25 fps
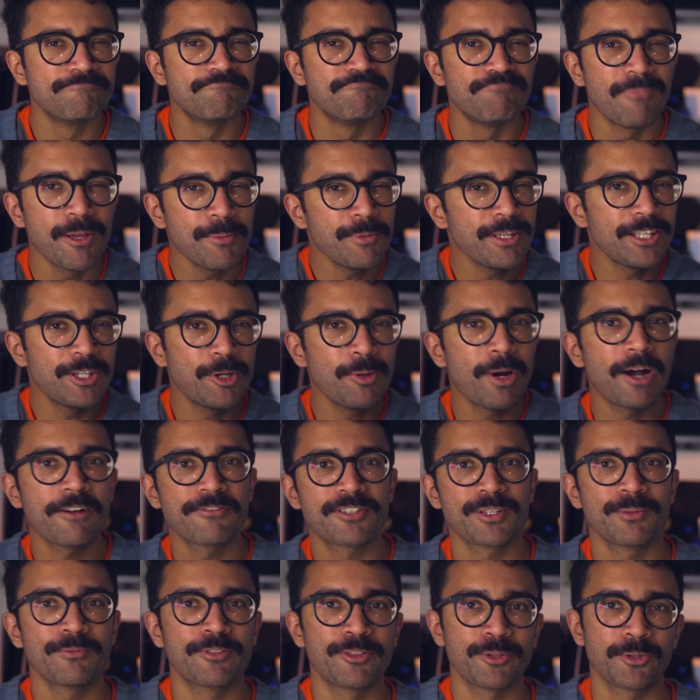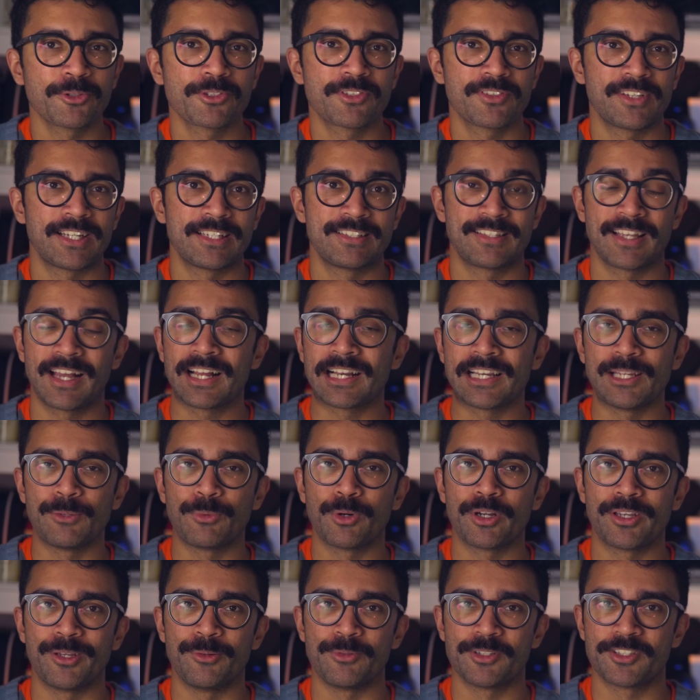Maybe you have some thoughts on exactly
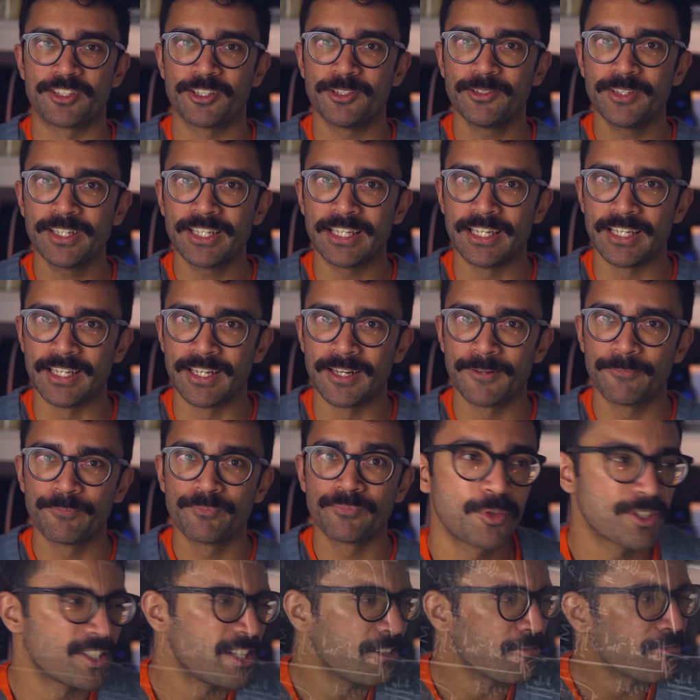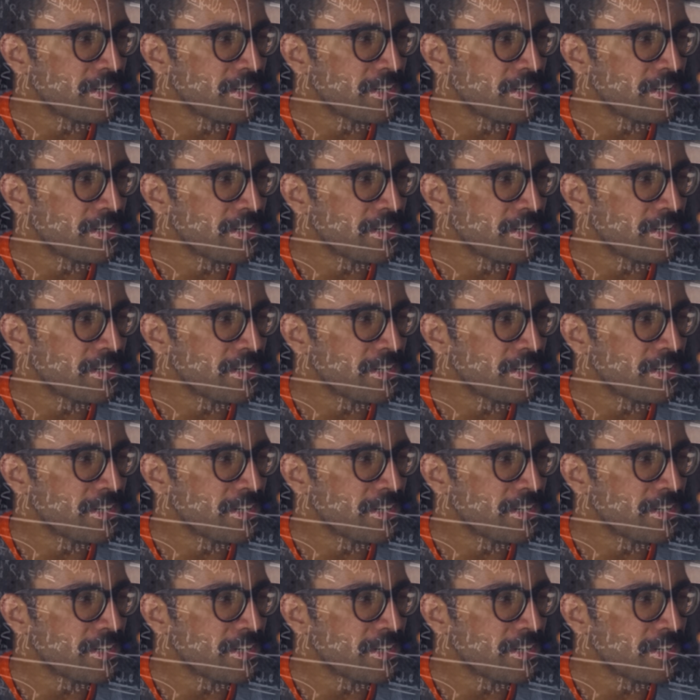what he was doing here. Was he